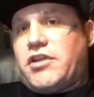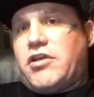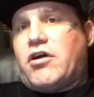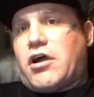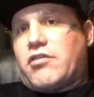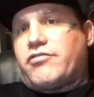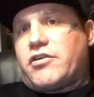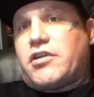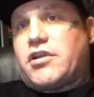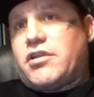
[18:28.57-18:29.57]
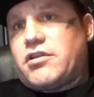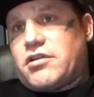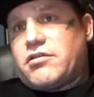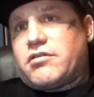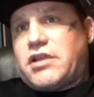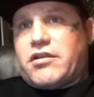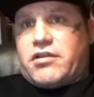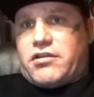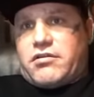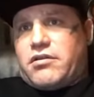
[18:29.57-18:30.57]
a videographer in
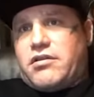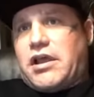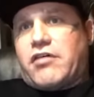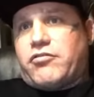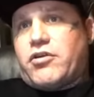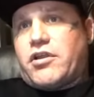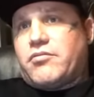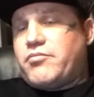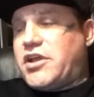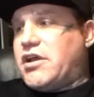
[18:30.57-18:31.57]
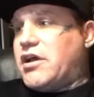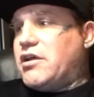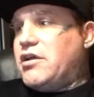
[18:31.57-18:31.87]
California. Big guy.